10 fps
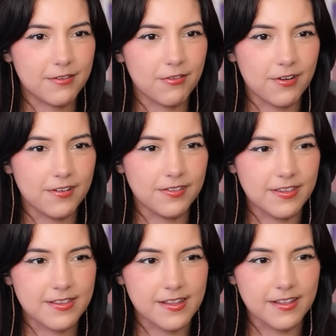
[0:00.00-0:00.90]
crawl on the
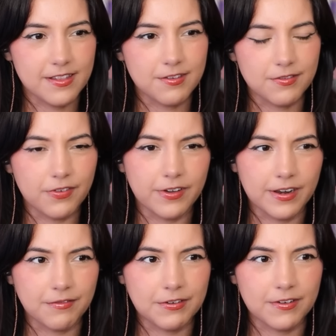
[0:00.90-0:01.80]
ceiling to avoid
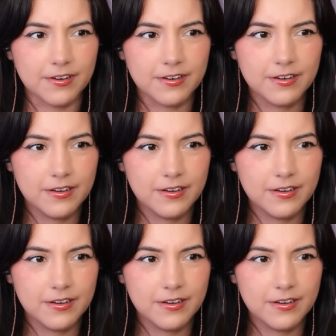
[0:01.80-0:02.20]
everyone.